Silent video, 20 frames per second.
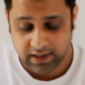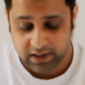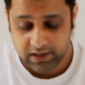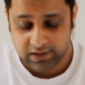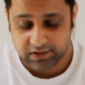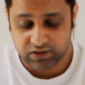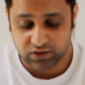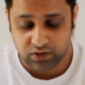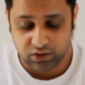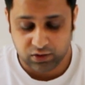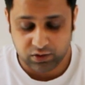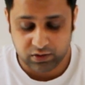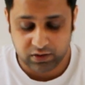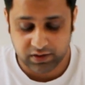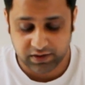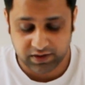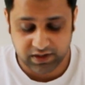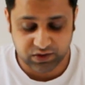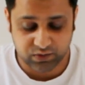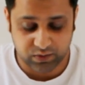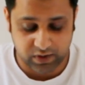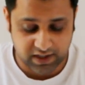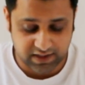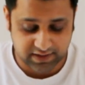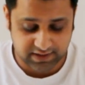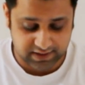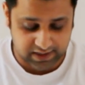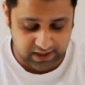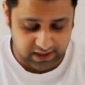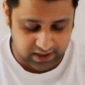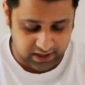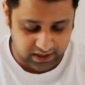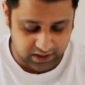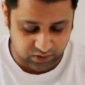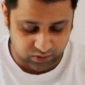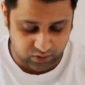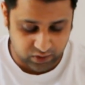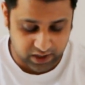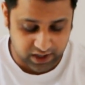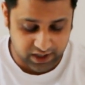So this was a
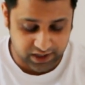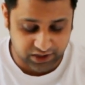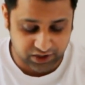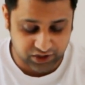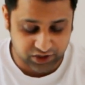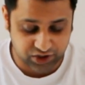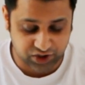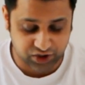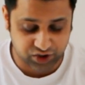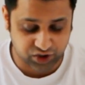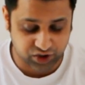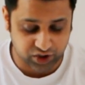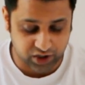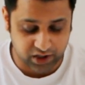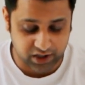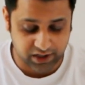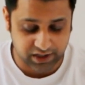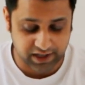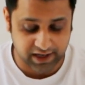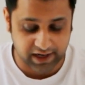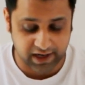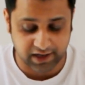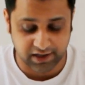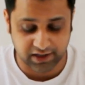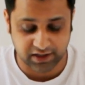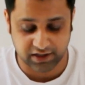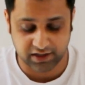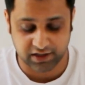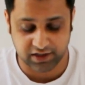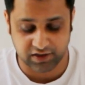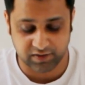quite short and